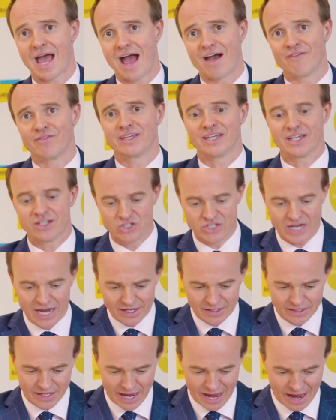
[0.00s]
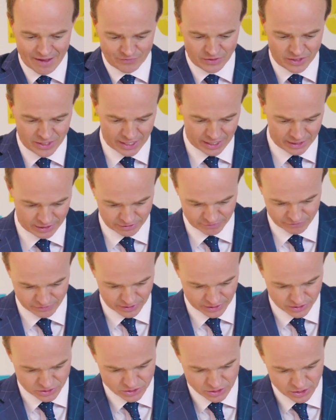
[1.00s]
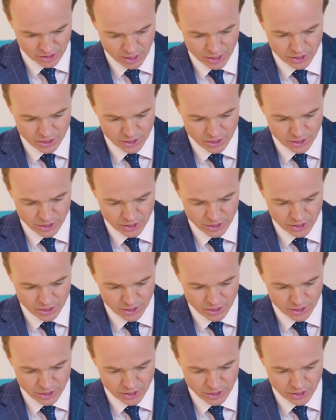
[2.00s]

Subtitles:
having a debt at the end of this.